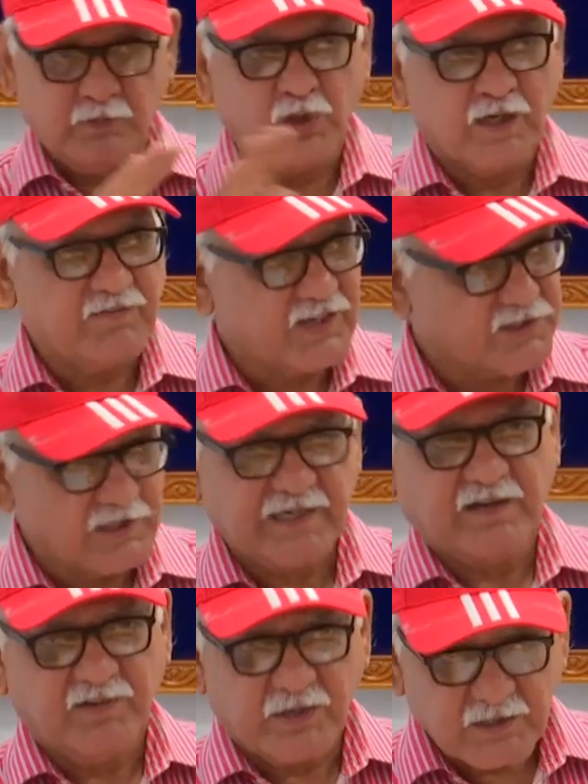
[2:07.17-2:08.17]
Amoghavarsha
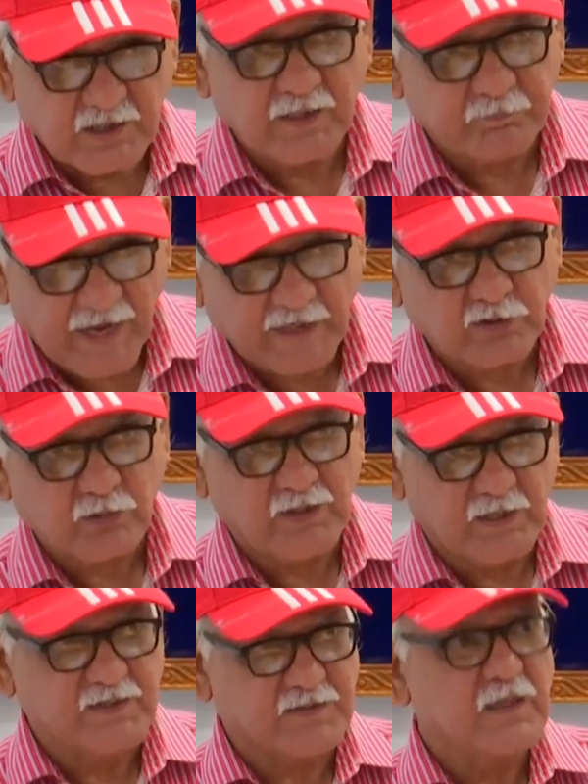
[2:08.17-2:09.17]
never returned back to
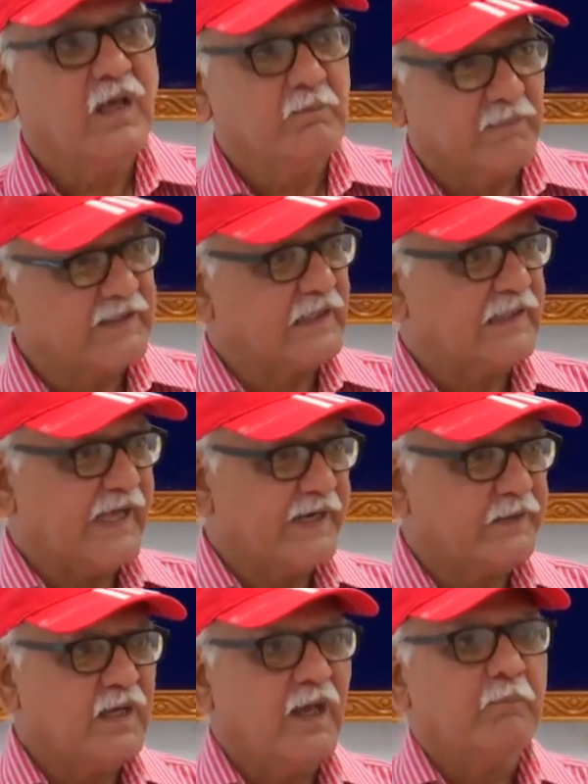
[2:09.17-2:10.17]
his motherland,